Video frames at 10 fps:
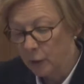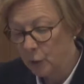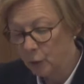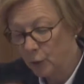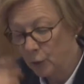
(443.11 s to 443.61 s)

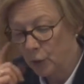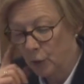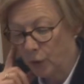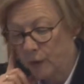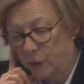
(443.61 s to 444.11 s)
Due to
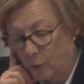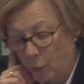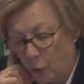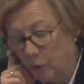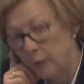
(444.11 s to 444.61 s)
Jordan's
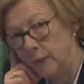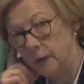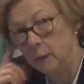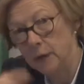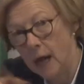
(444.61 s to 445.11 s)

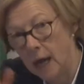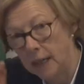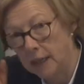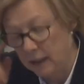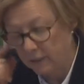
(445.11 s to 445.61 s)
topography with
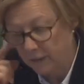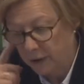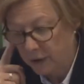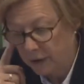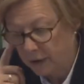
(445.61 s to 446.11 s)
high
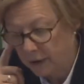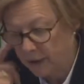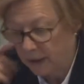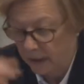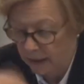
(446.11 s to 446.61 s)

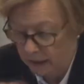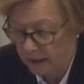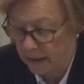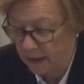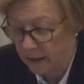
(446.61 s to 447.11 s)
elevations and
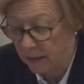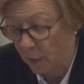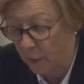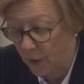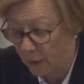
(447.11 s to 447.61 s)
distances
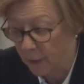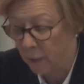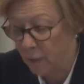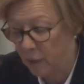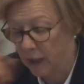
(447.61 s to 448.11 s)
of up
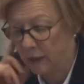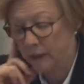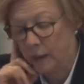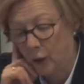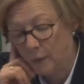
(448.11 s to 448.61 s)
to
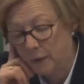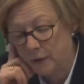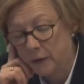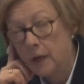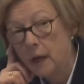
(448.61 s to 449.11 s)
300
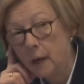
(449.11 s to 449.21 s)
kilometers